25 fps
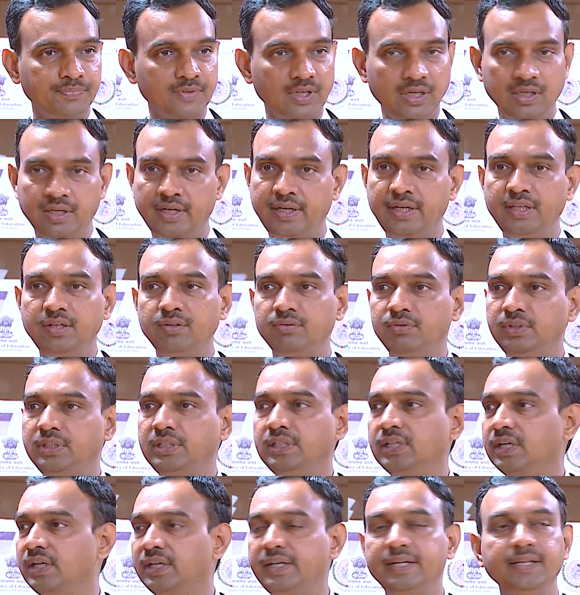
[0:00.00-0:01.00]
Already
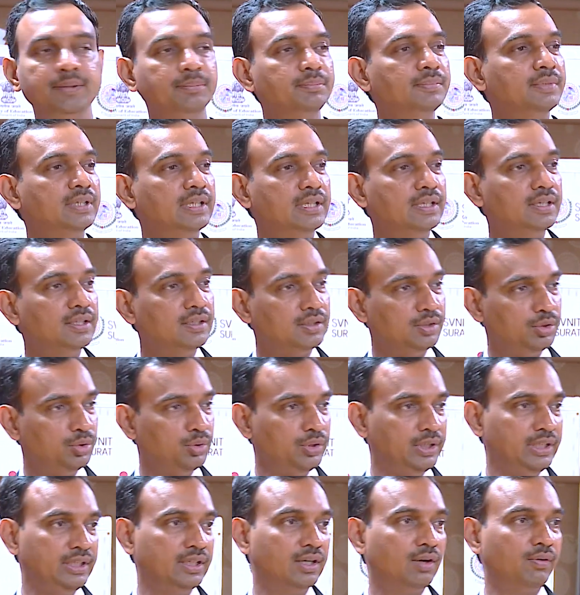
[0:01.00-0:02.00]
we heard him
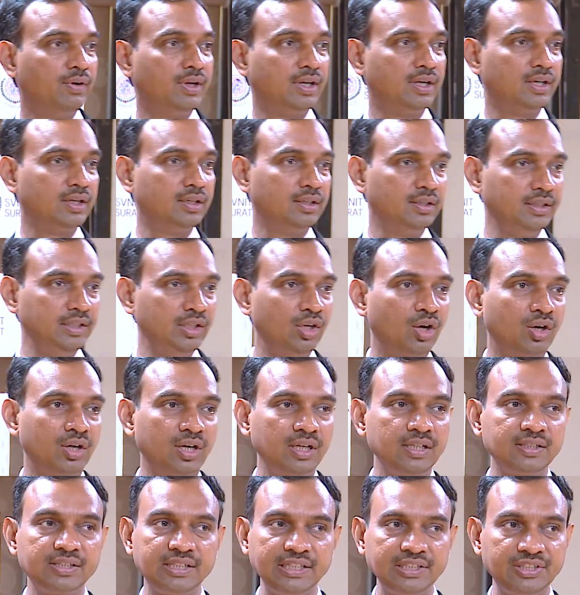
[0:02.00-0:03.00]
during our
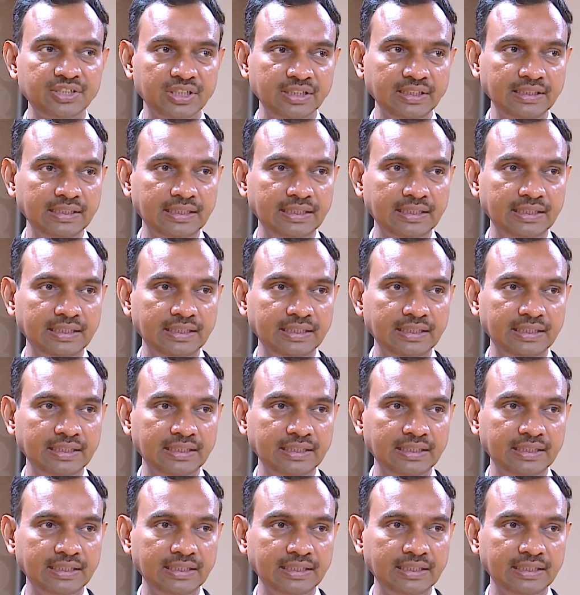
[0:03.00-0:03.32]
inaugural session.